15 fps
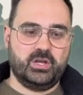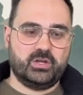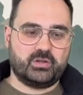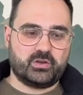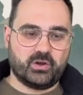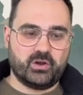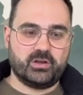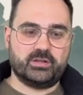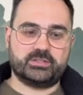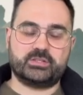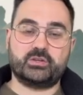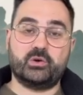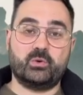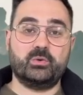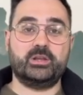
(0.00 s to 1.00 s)
God
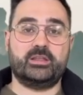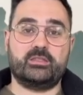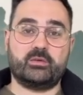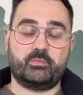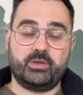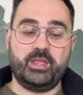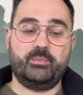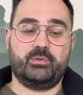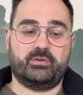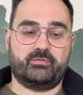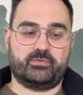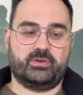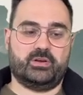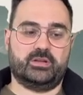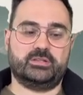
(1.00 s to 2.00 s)
calling the people of
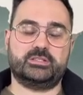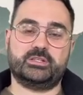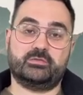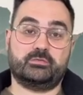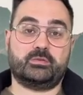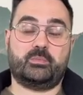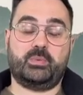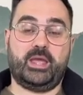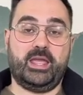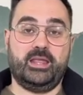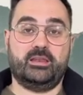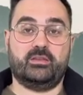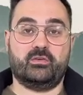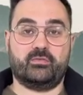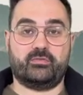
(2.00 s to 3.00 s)
God to
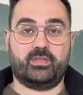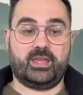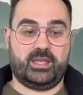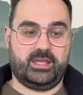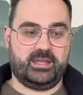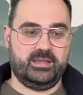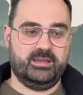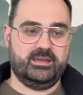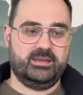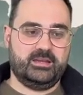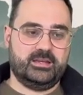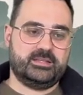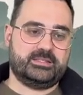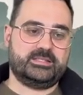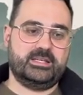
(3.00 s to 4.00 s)
repent of their
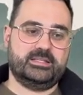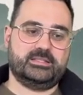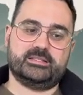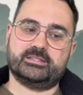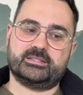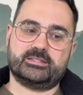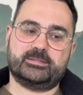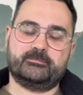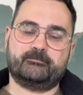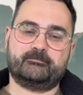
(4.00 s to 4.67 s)
sins.